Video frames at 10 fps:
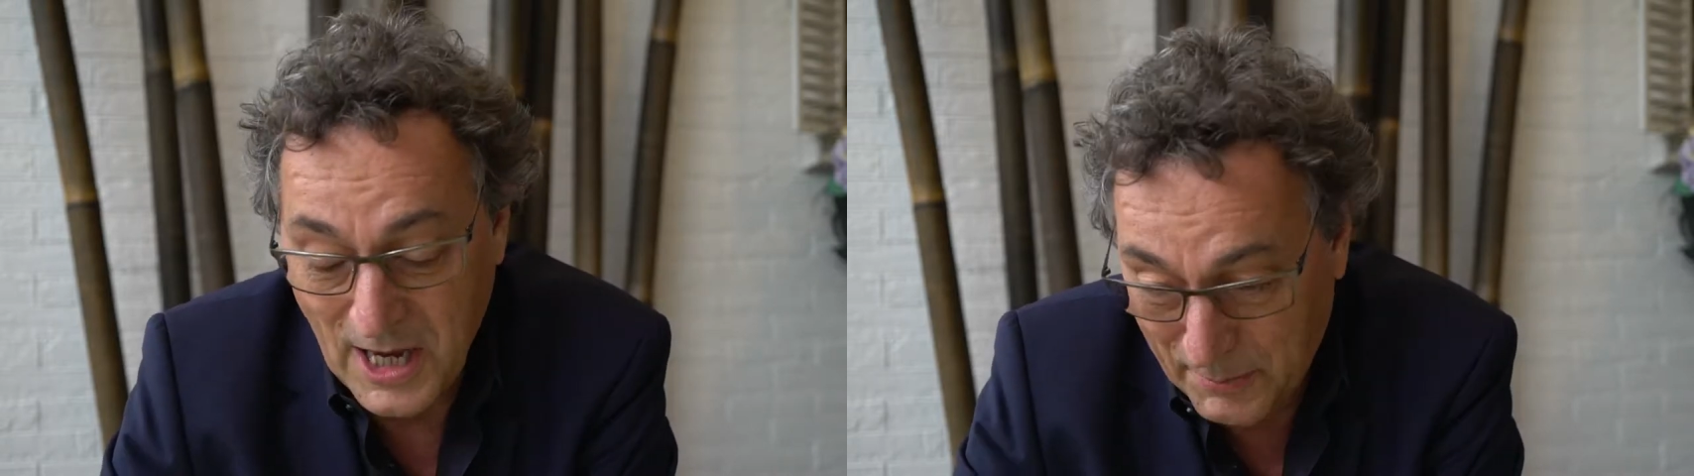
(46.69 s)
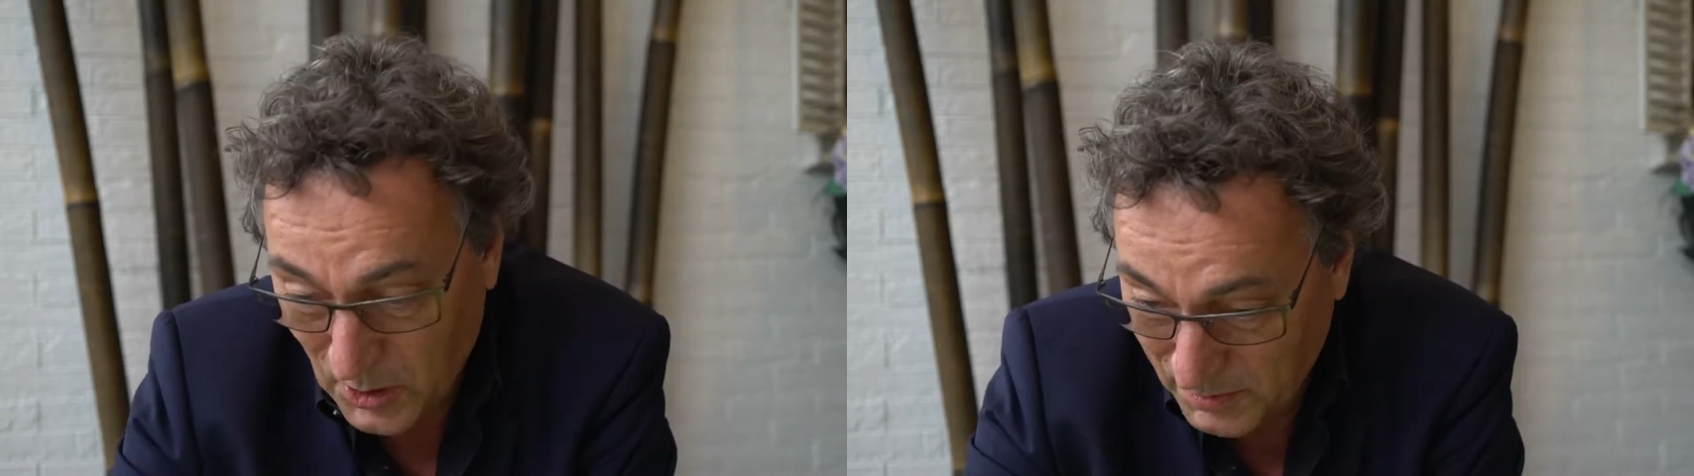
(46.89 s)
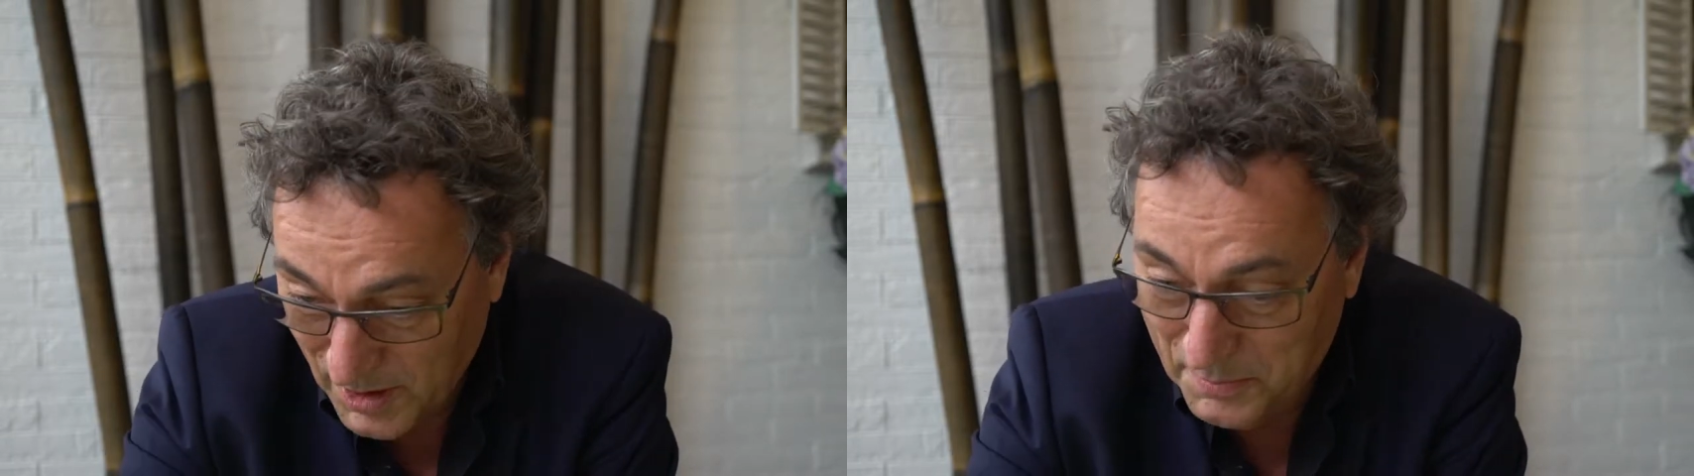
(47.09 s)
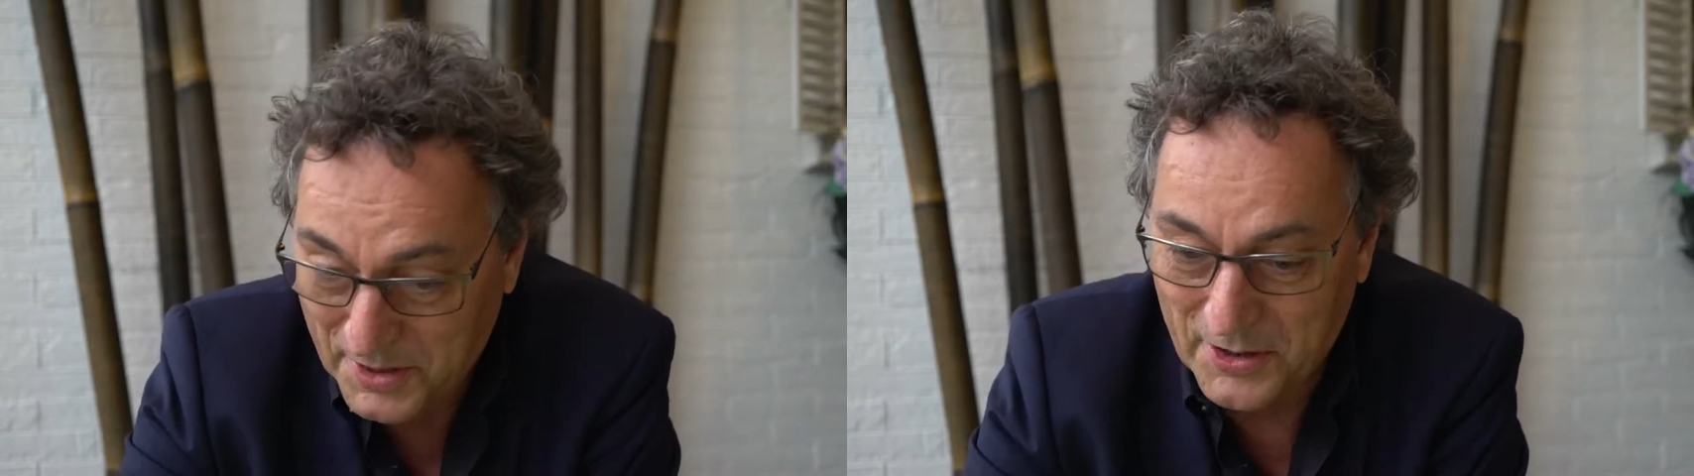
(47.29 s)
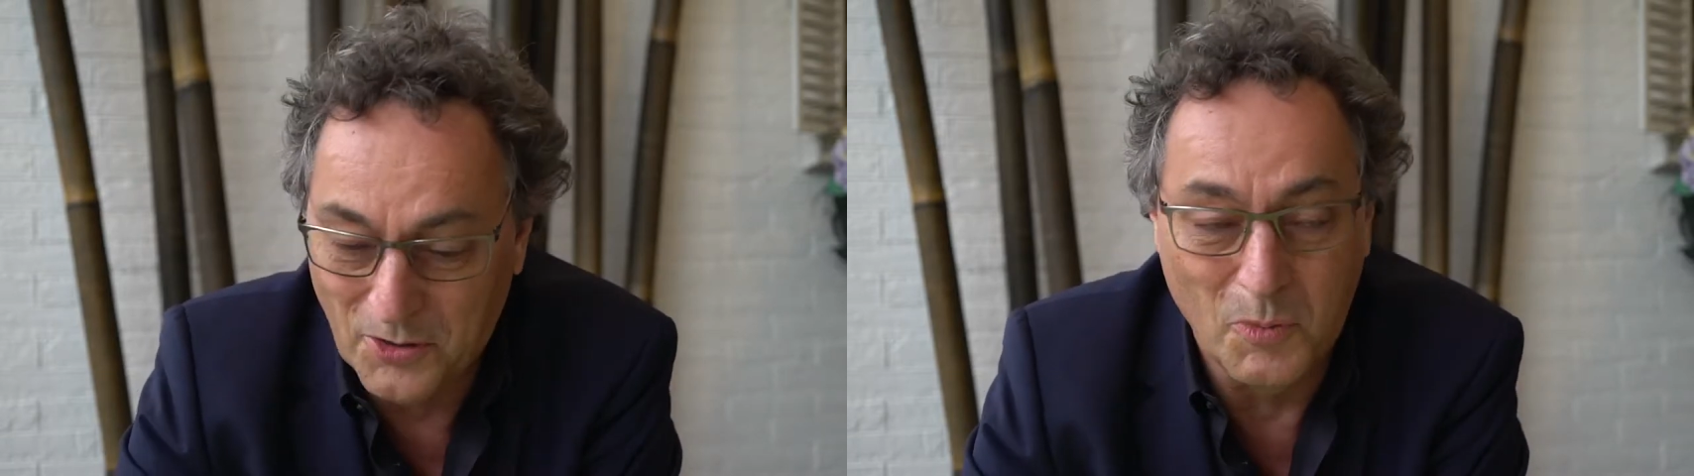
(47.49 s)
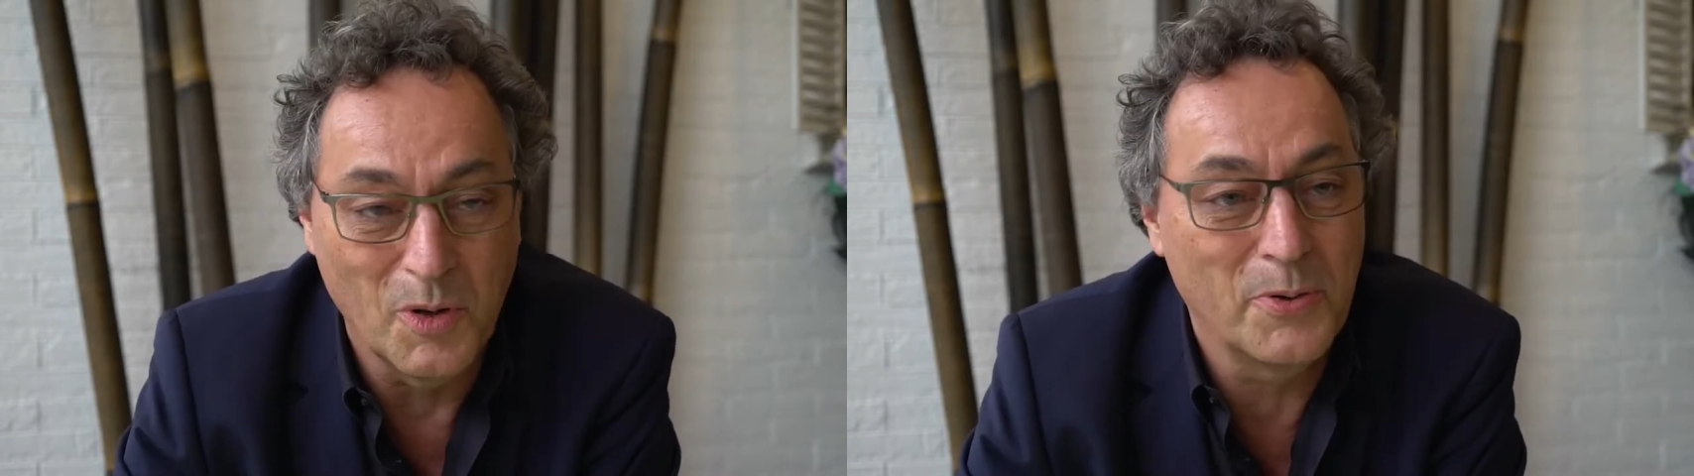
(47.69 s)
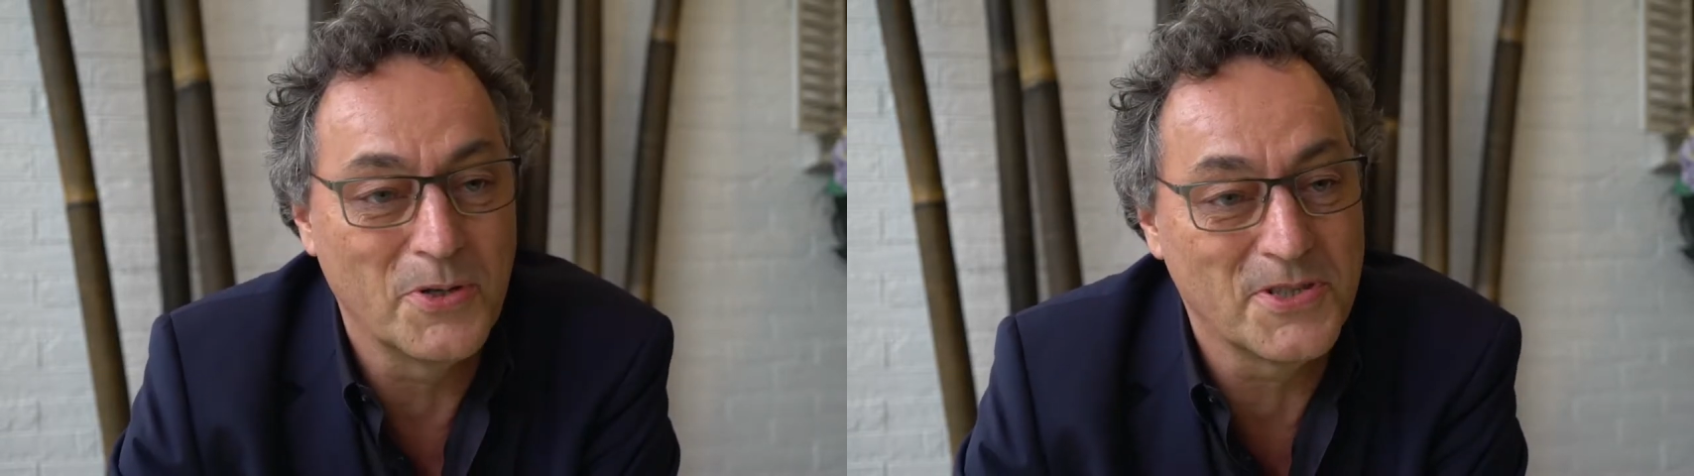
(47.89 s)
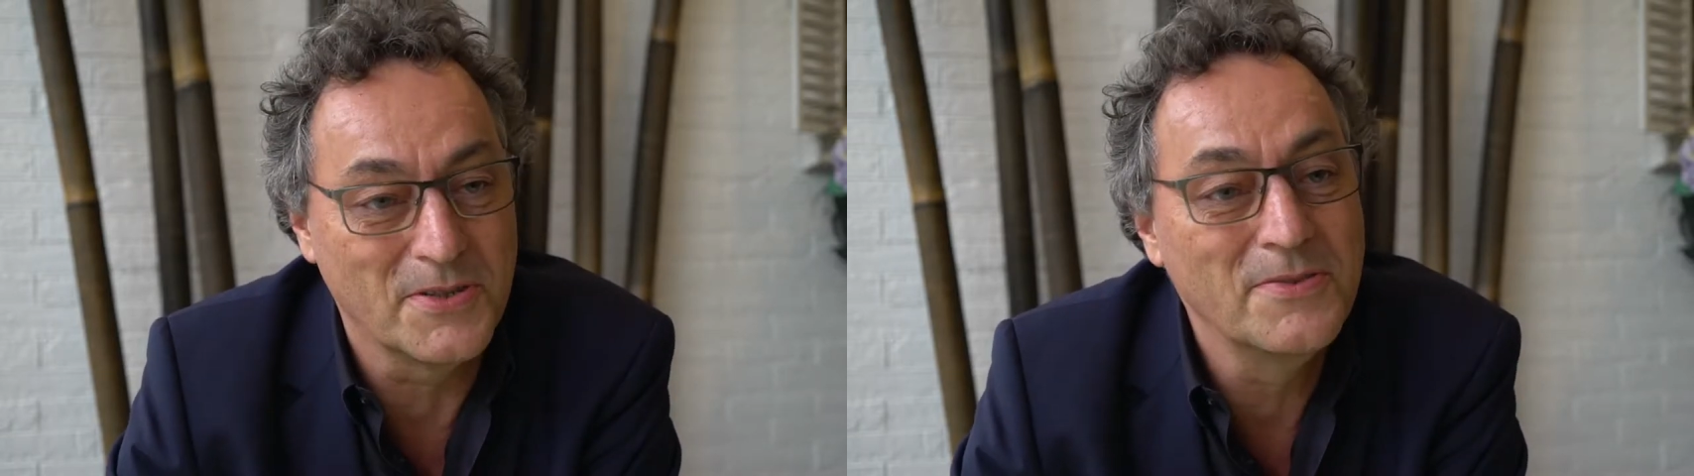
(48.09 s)
I'm talking about being a normal
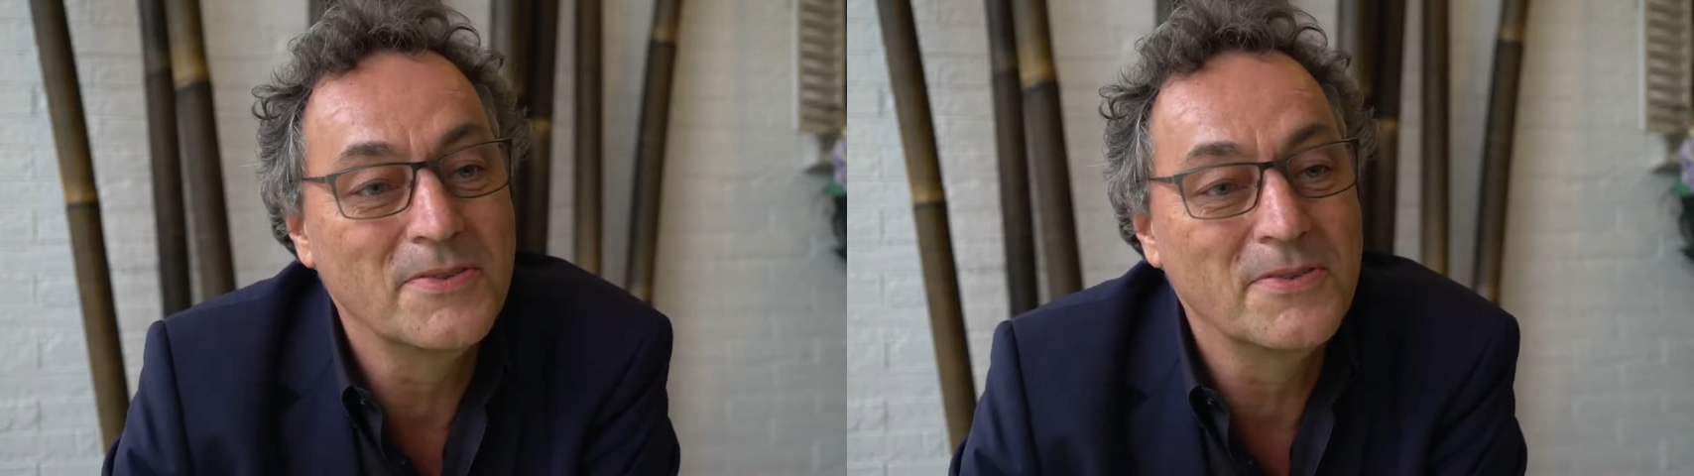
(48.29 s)
person.